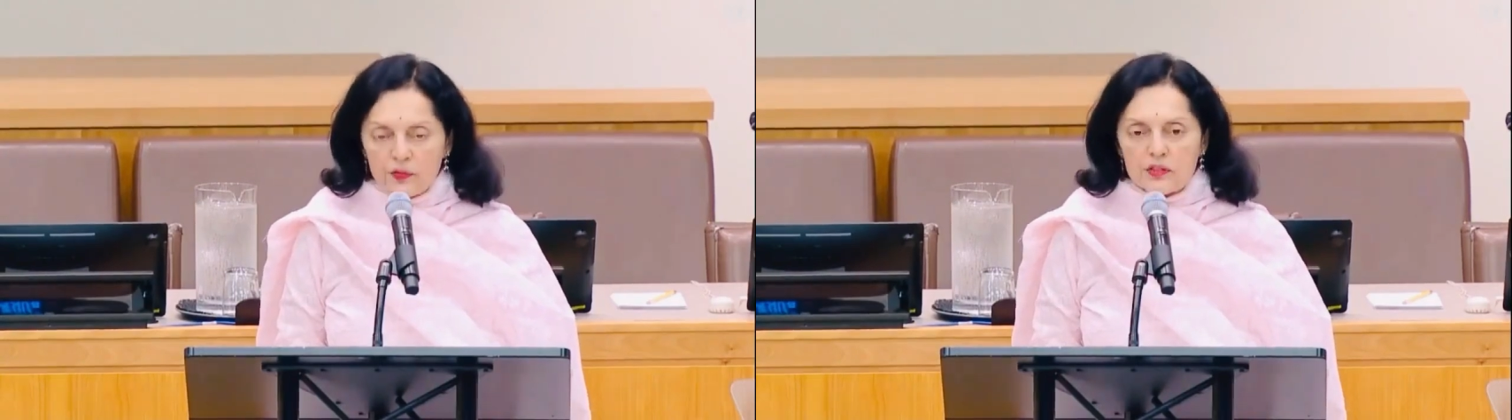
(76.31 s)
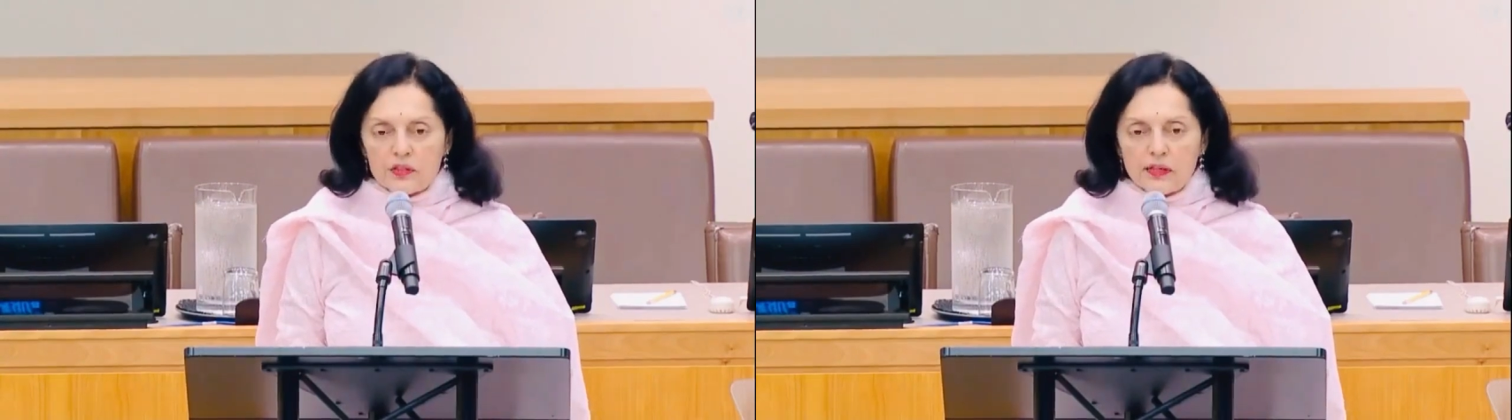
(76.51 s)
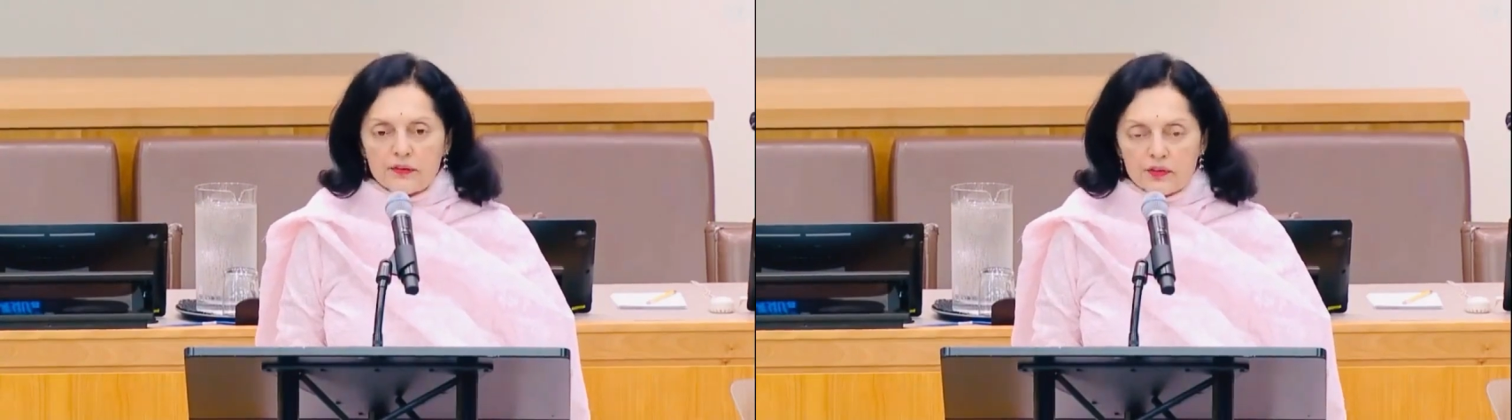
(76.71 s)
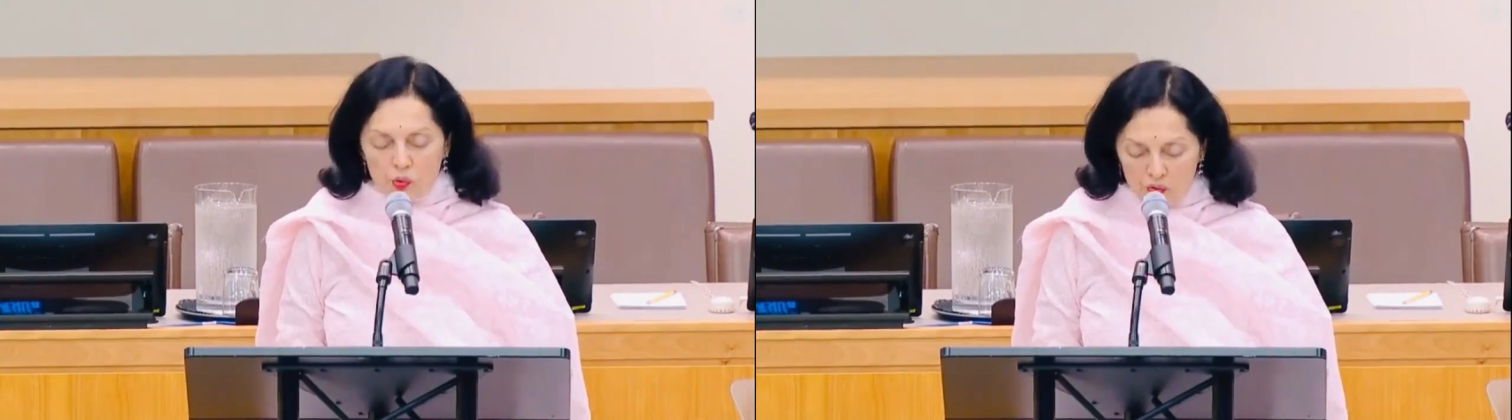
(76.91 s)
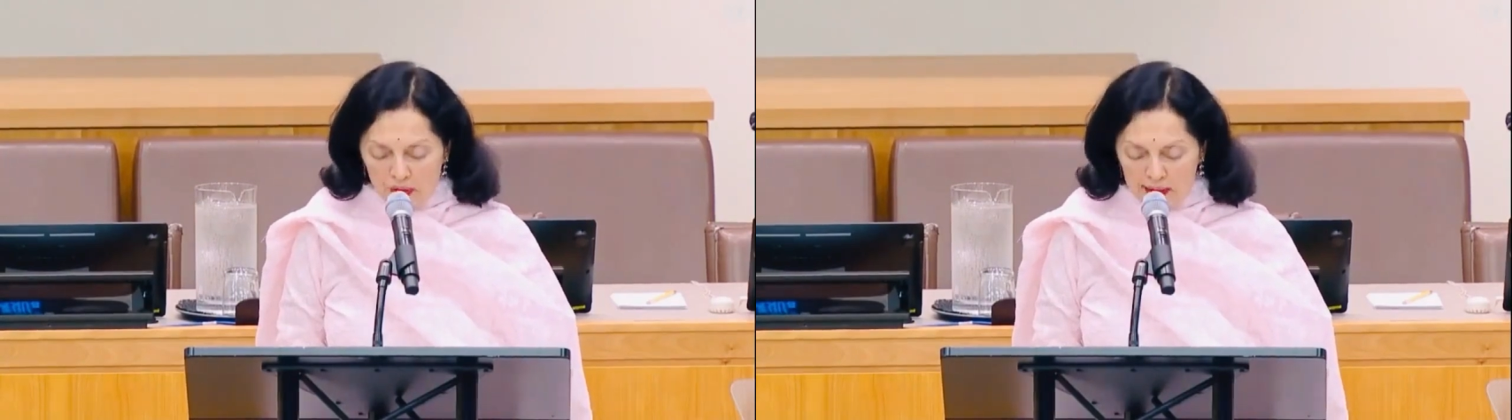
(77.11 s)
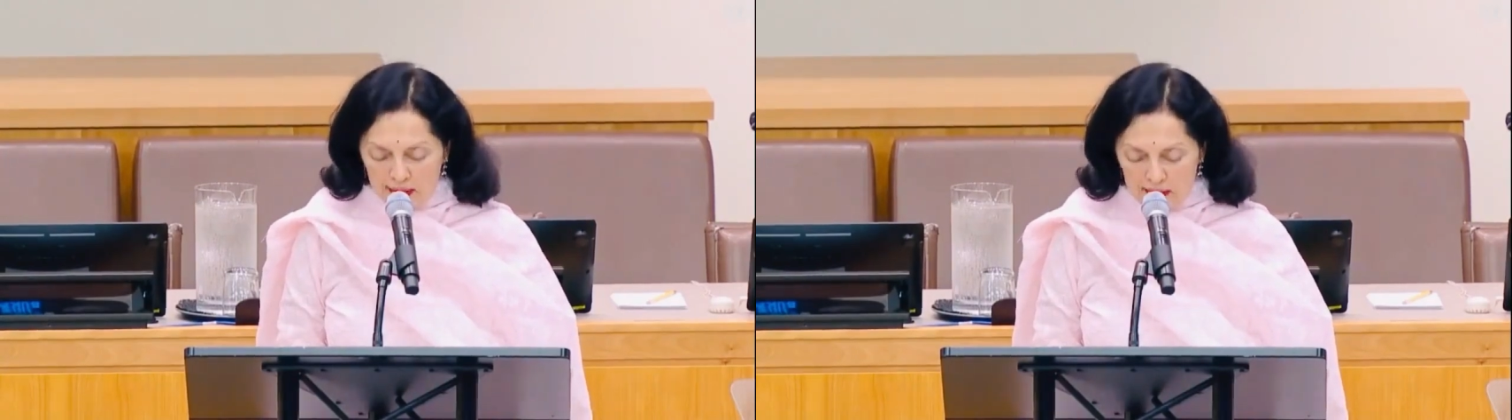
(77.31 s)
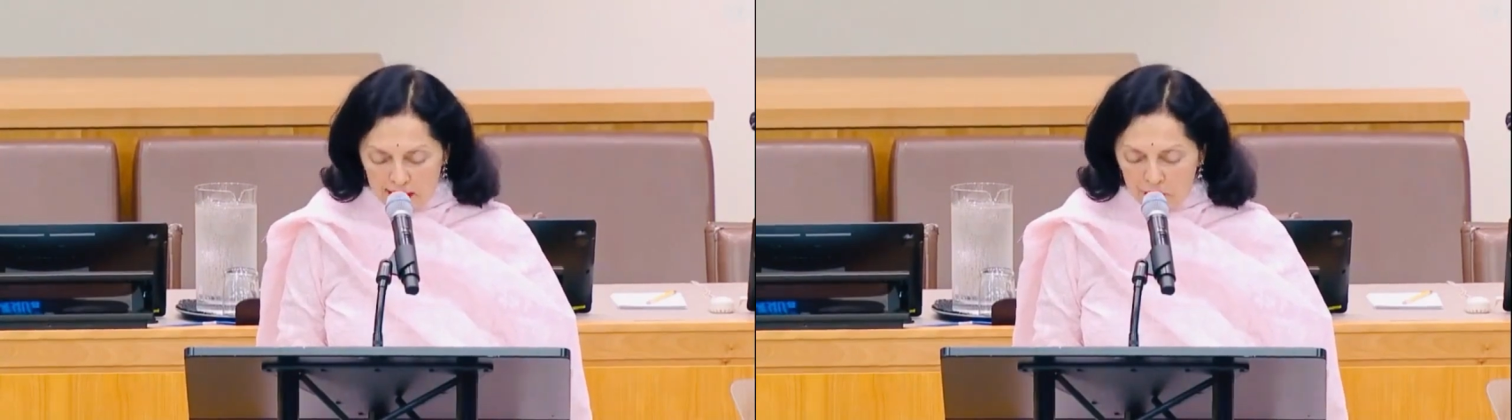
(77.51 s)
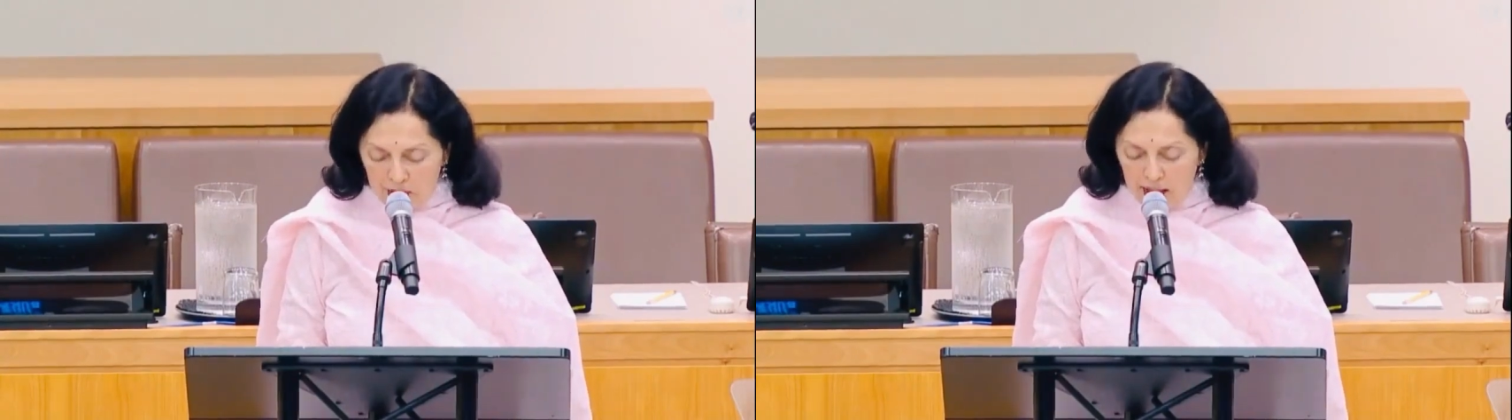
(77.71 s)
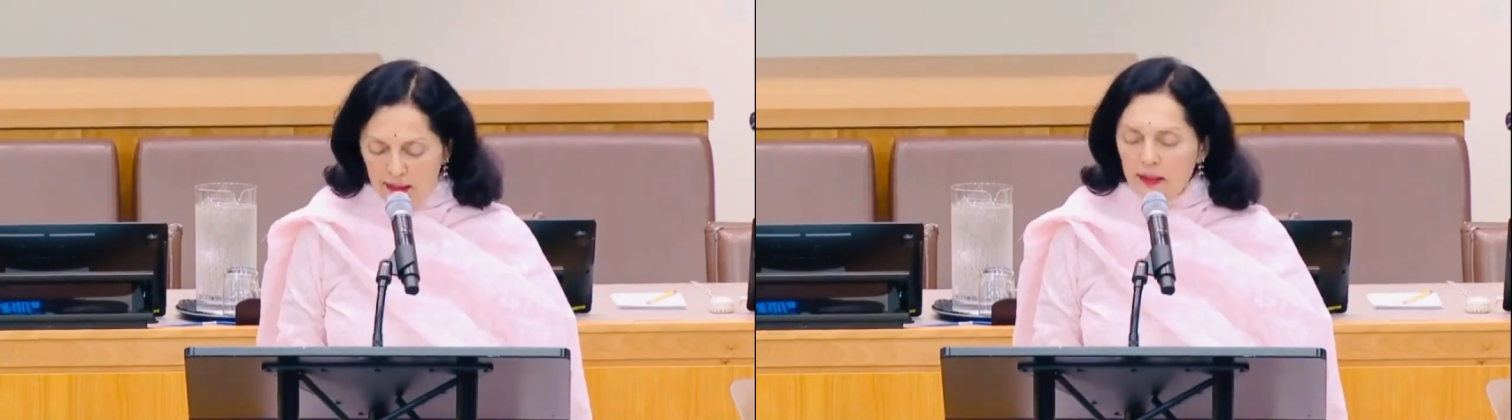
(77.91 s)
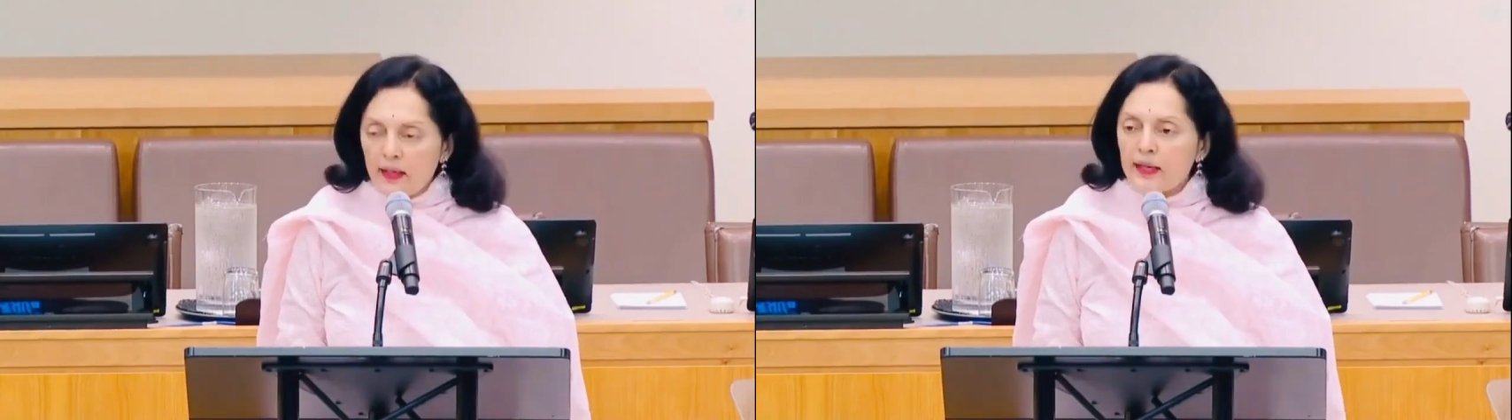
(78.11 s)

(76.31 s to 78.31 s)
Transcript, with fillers: for the territorial integrity